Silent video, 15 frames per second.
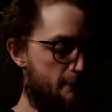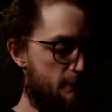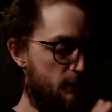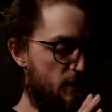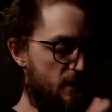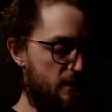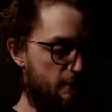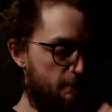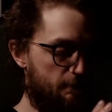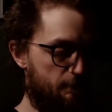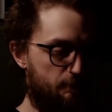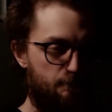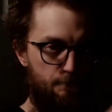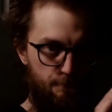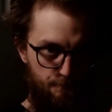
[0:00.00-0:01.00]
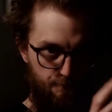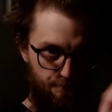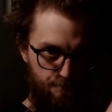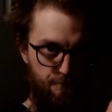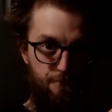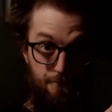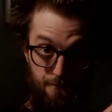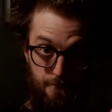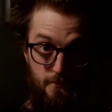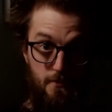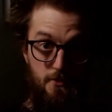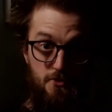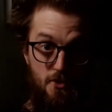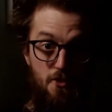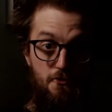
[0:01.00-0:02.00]
But
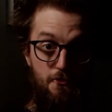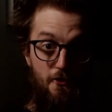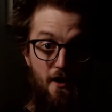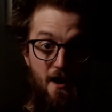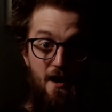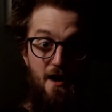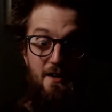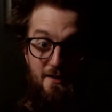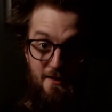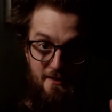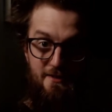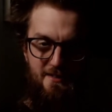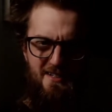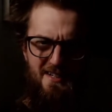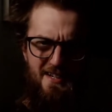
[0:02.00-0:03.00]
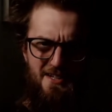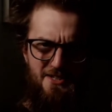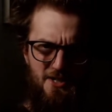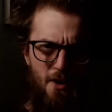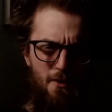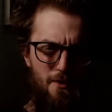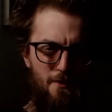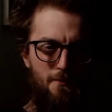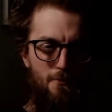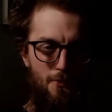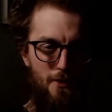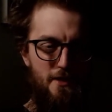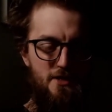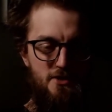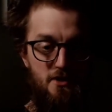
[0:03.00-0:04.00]
so far, it's going
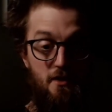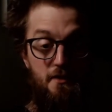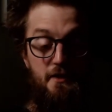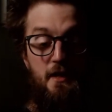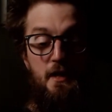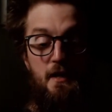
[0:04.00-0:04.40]
pretty solid.